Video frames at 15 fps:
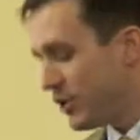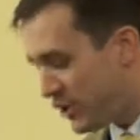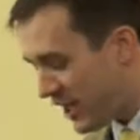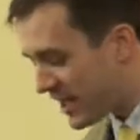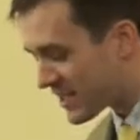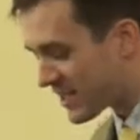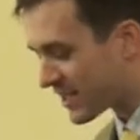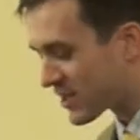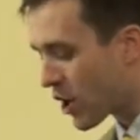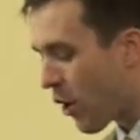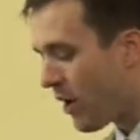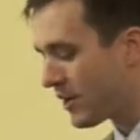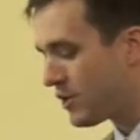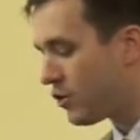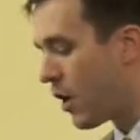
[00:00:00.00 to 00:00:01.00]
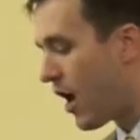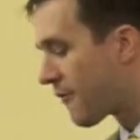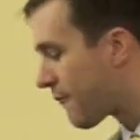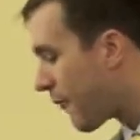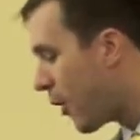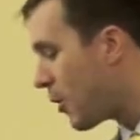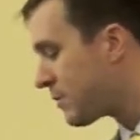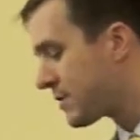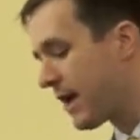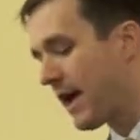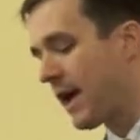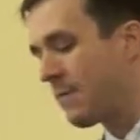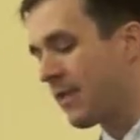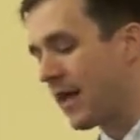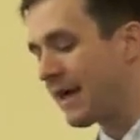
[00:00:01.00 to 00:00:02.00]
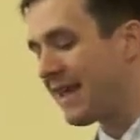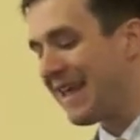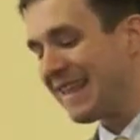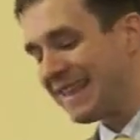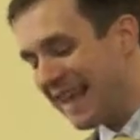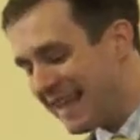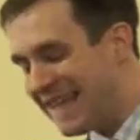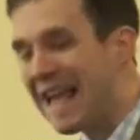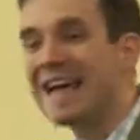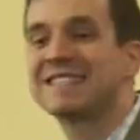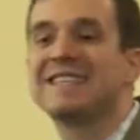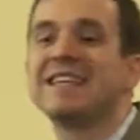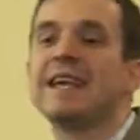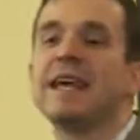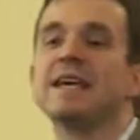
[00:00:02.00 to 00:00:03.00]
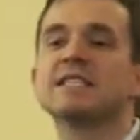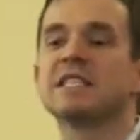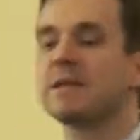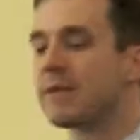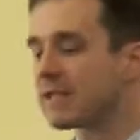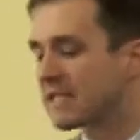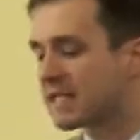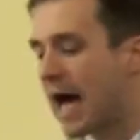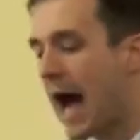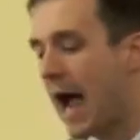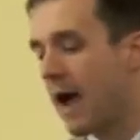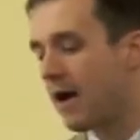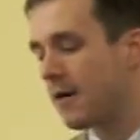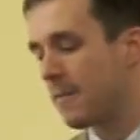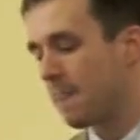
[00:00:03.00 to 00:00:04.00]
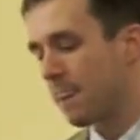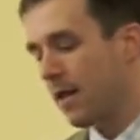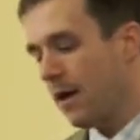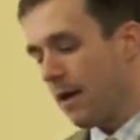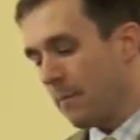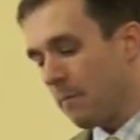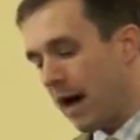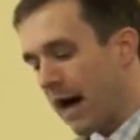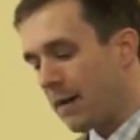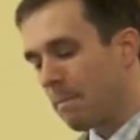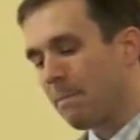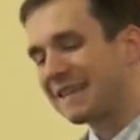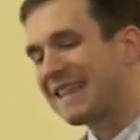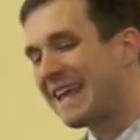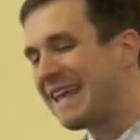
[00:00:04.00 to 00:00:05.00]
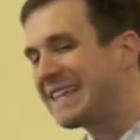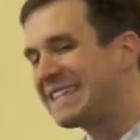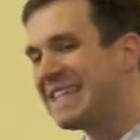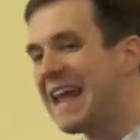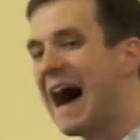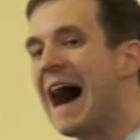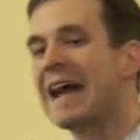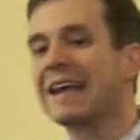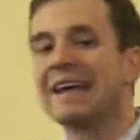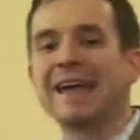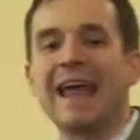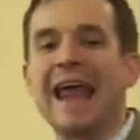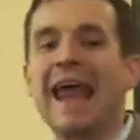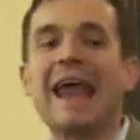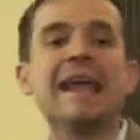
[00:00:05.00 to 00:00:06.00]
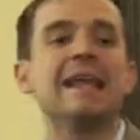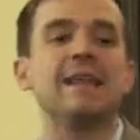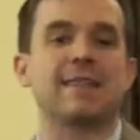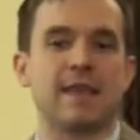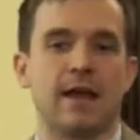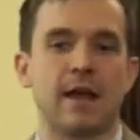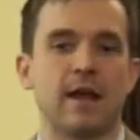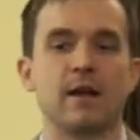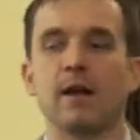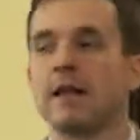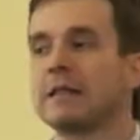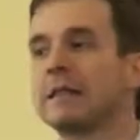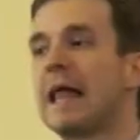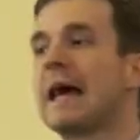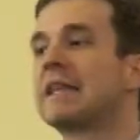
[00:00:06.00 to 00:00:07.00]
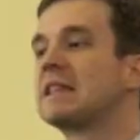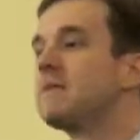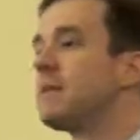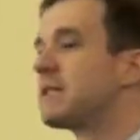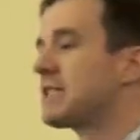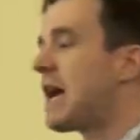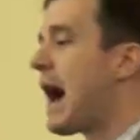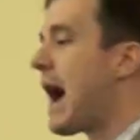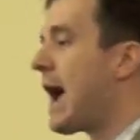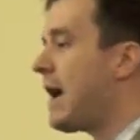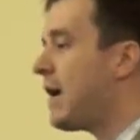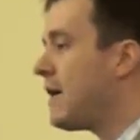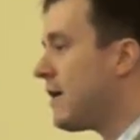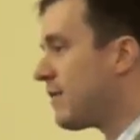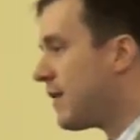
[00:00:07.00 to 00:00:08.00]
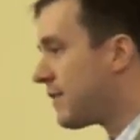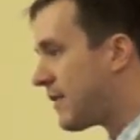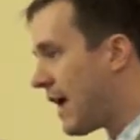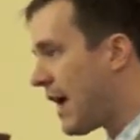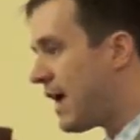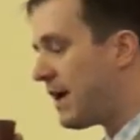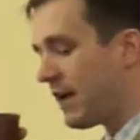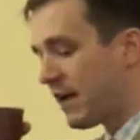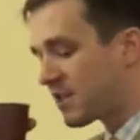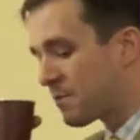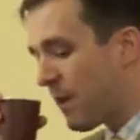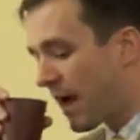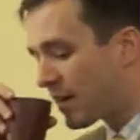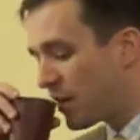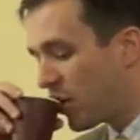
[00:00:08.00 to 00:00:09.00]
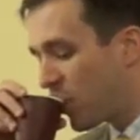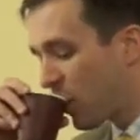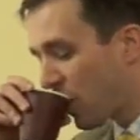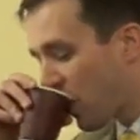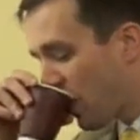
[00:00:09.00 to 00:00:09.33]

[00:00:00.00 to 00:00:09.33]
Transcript: Jesus is going to affirm to him that yes, he is the Messiah, but that he's not anything like the Messiah that they expected.